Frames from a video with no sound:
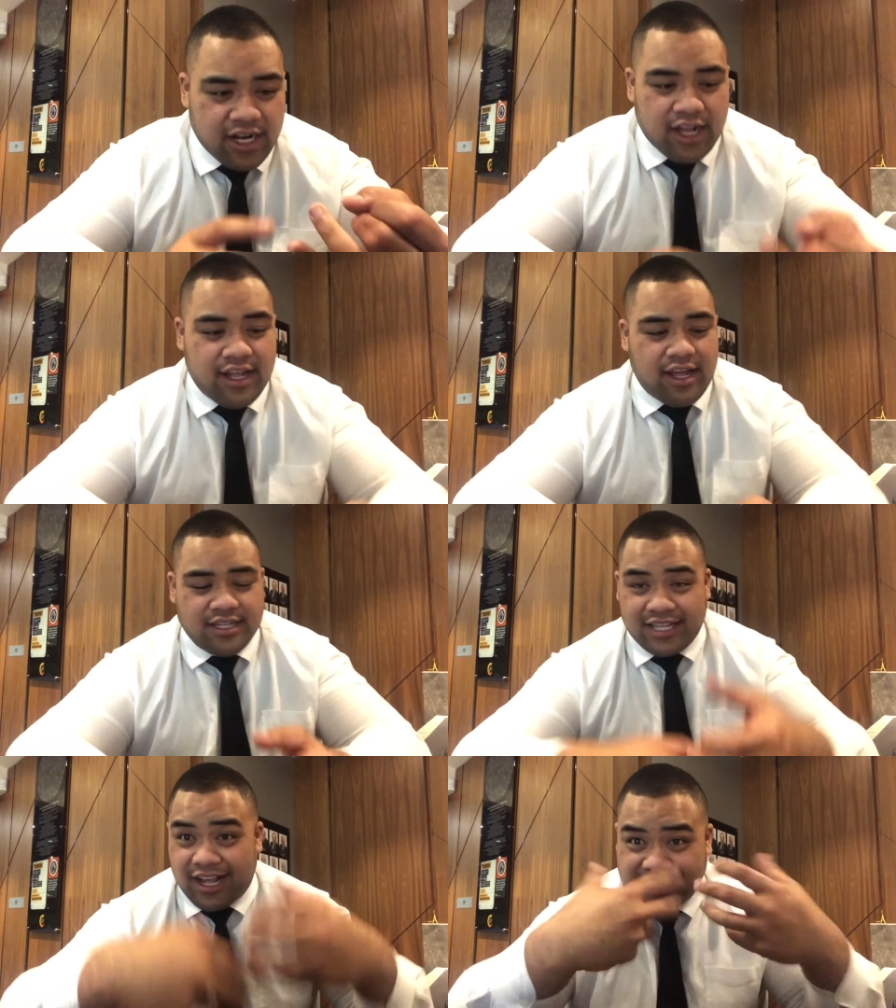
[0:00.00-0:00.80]

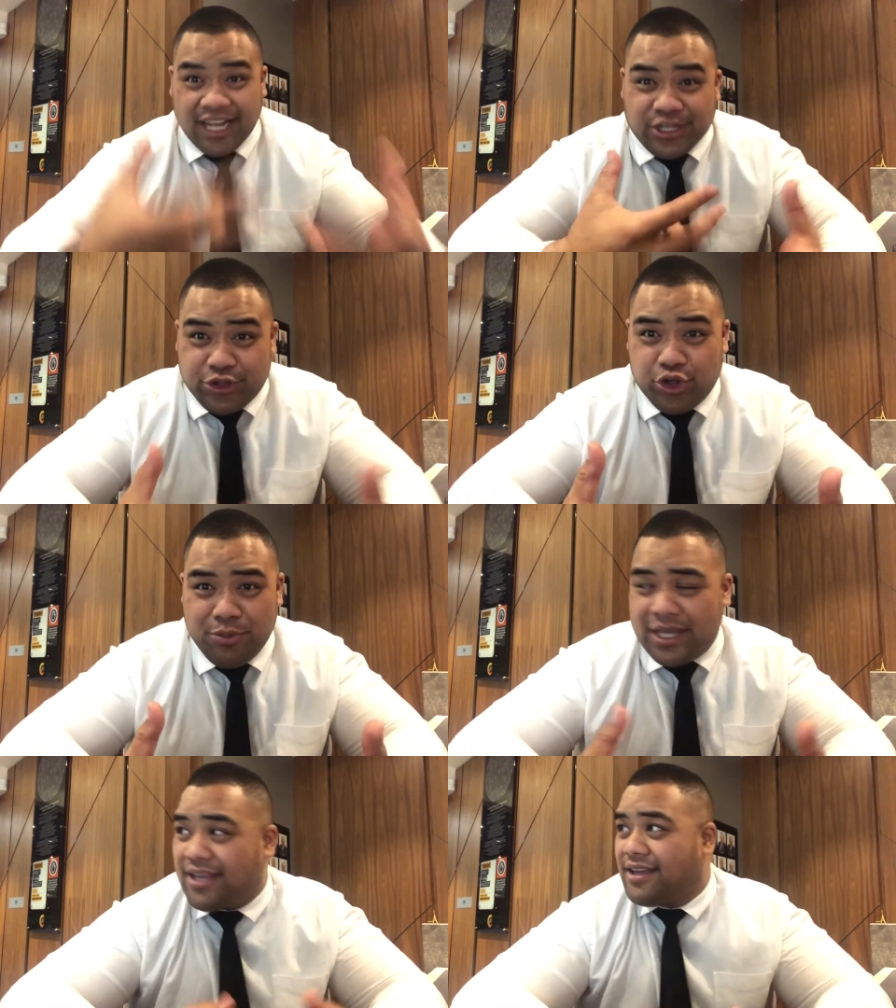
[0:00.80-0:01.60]
I start, I start
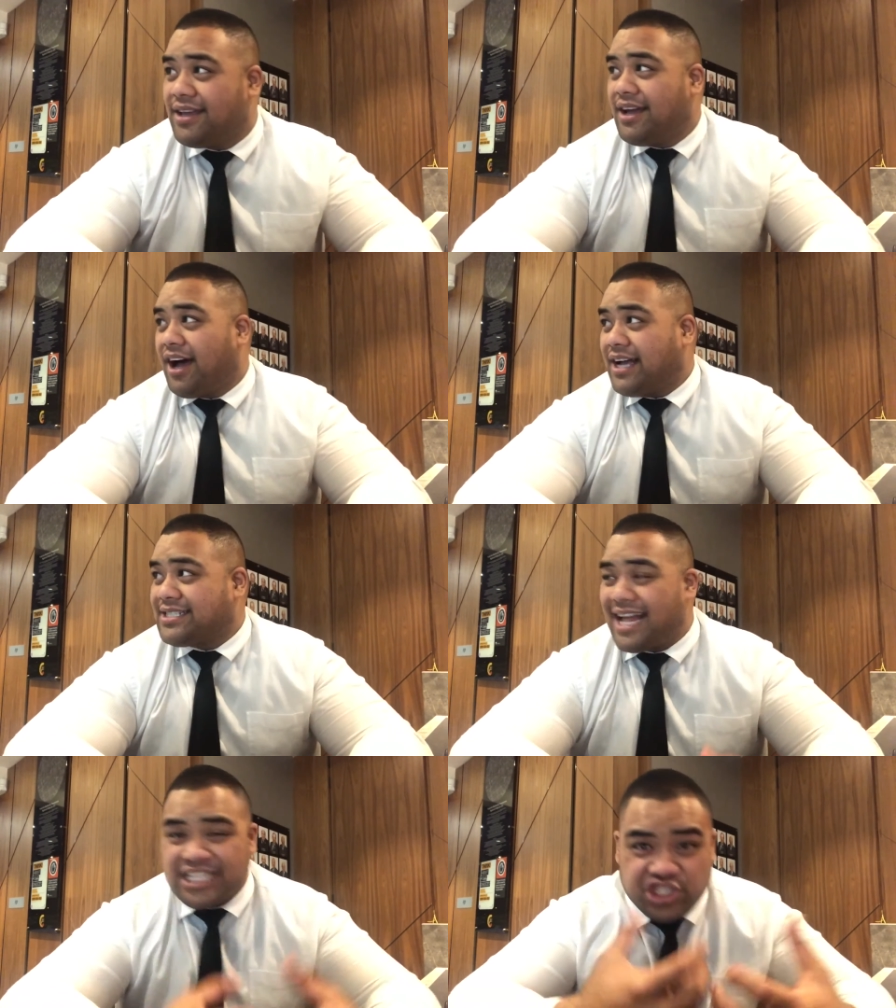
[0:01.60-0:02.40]
consuming. I
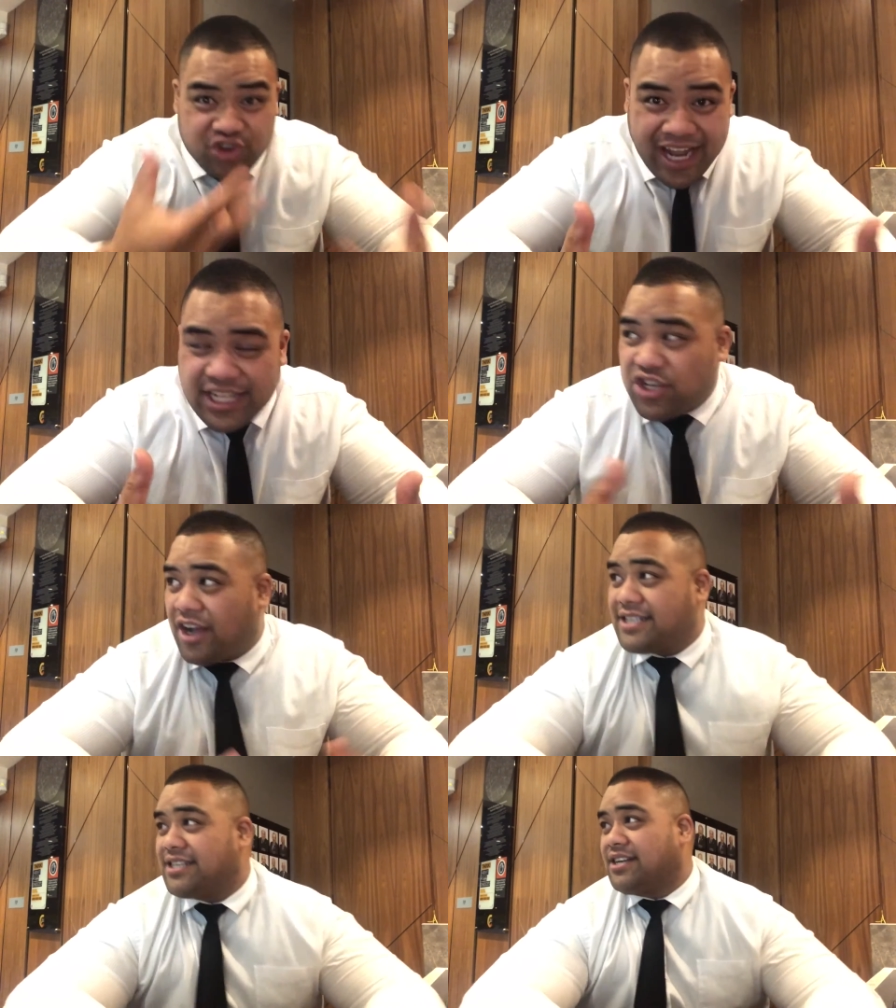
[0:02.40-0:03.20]
start
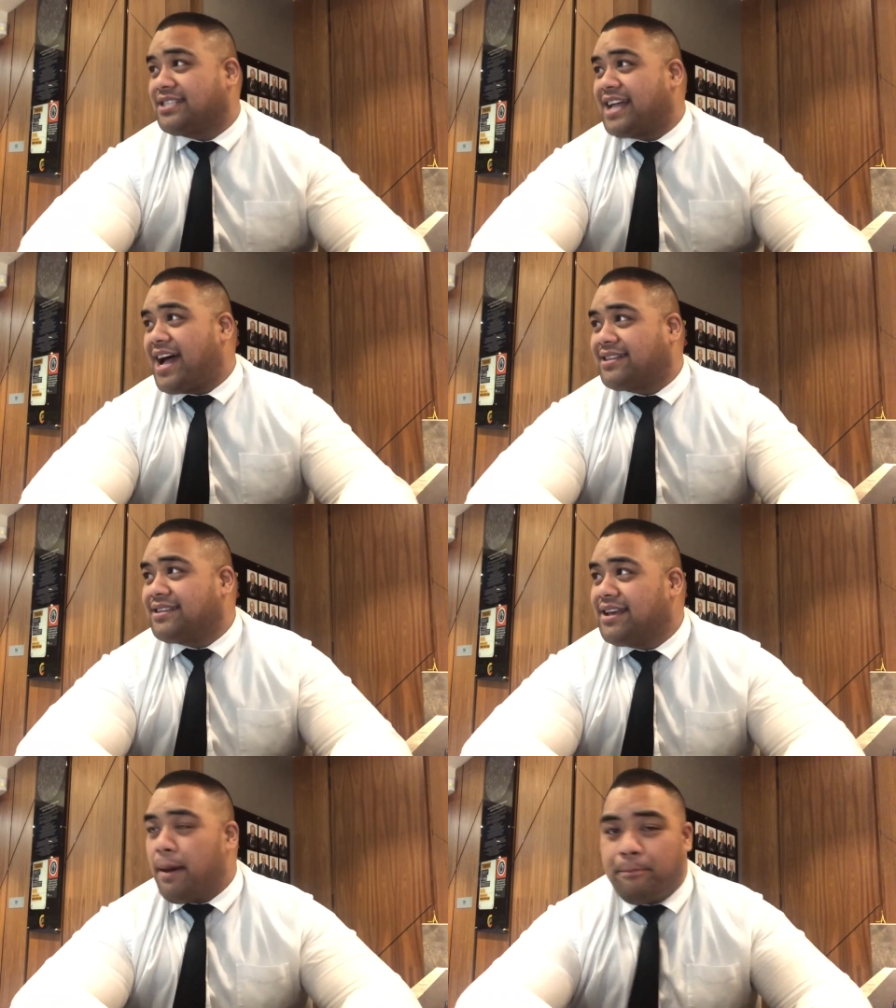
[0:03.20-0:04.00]
strategizing, I
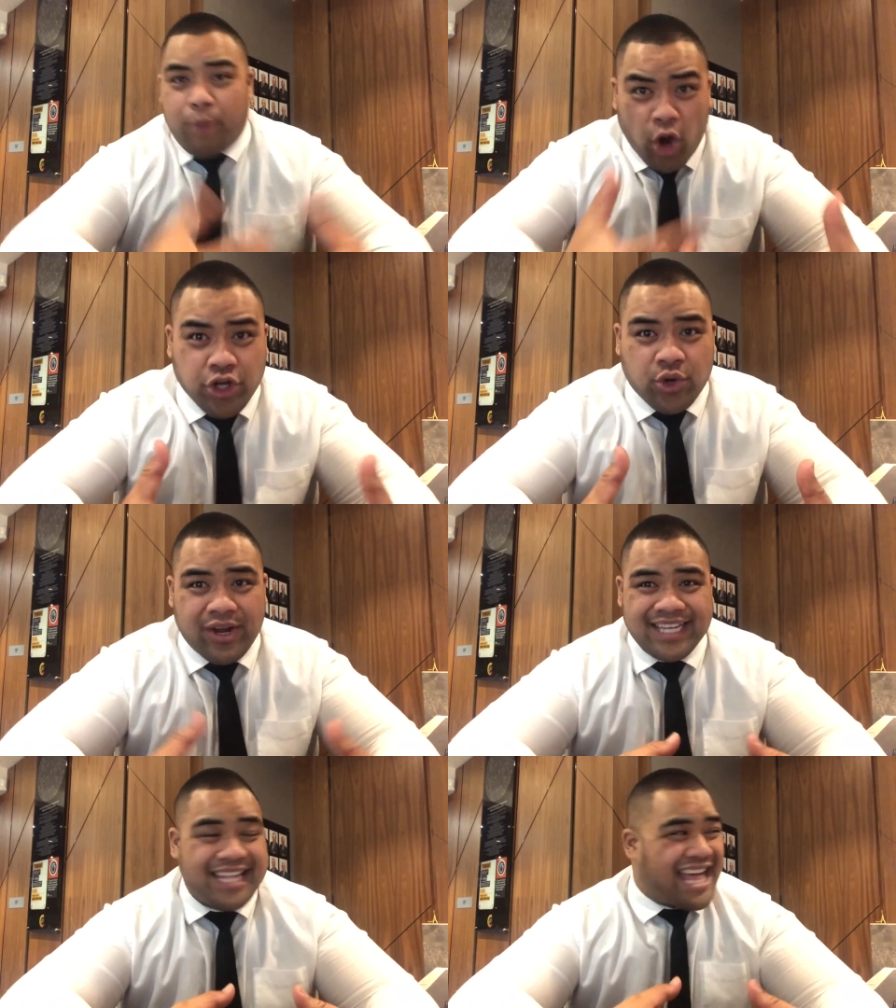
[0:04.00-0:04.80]
start
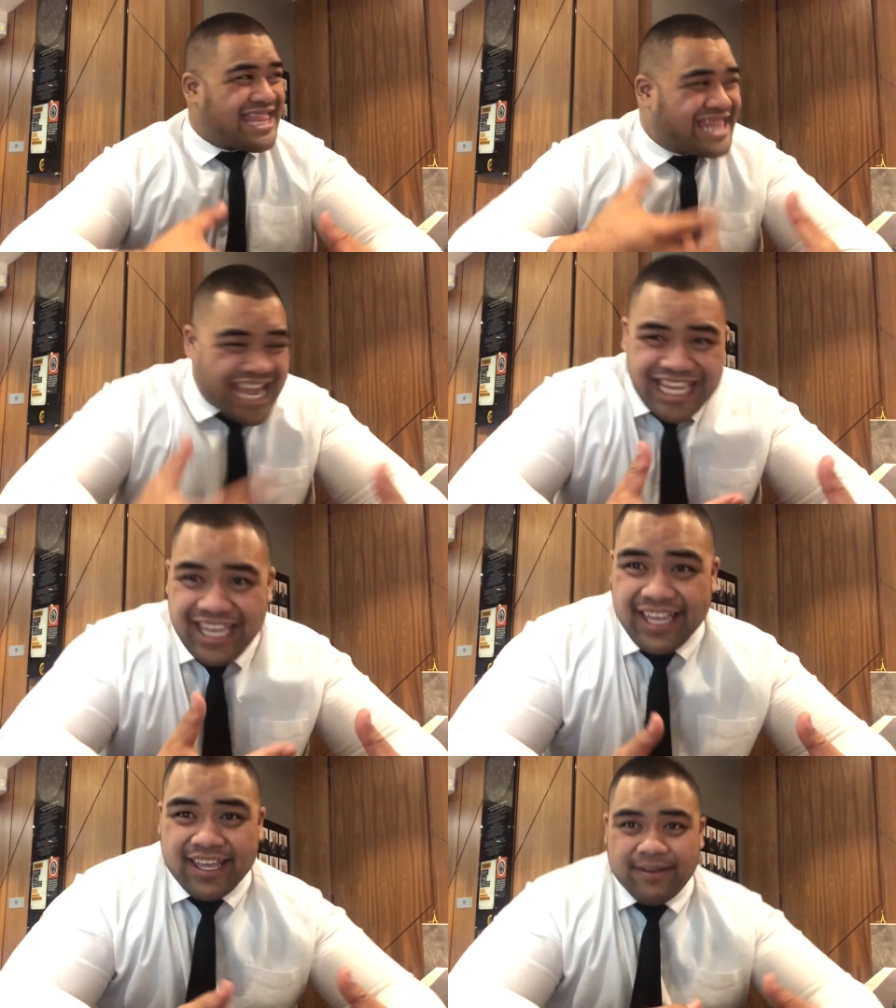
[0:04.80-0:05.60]
pondering, I start
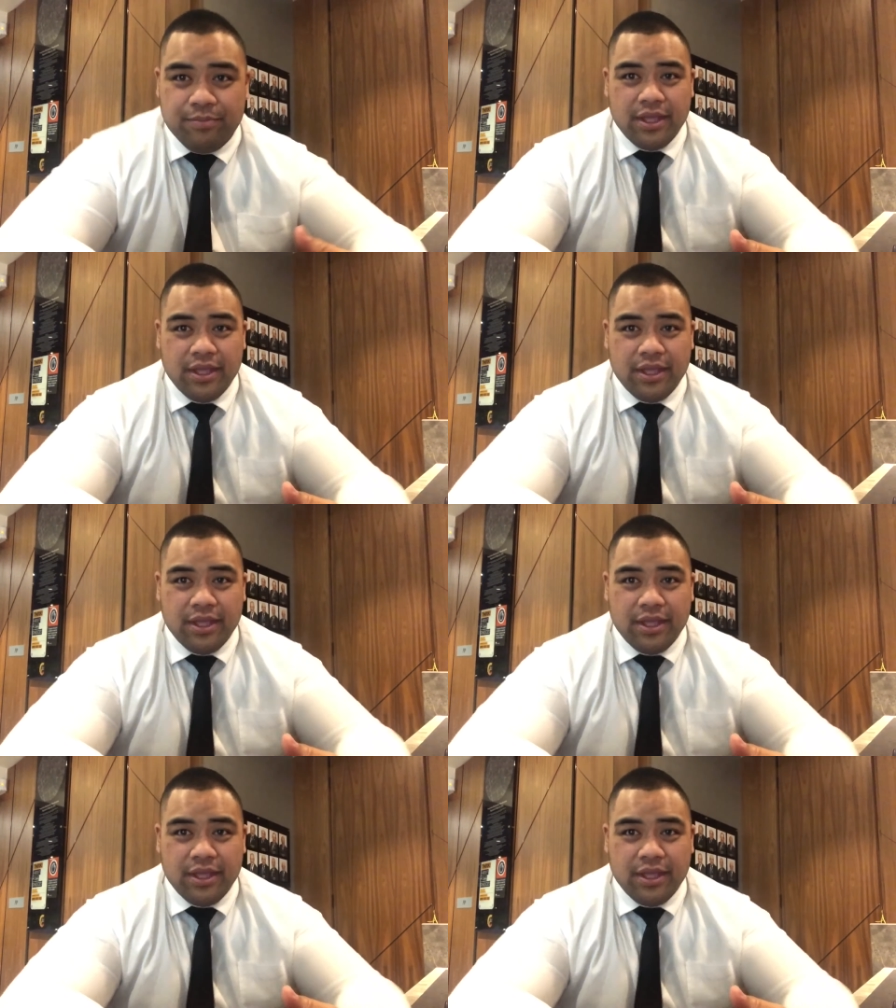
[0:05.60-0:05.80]
thinking.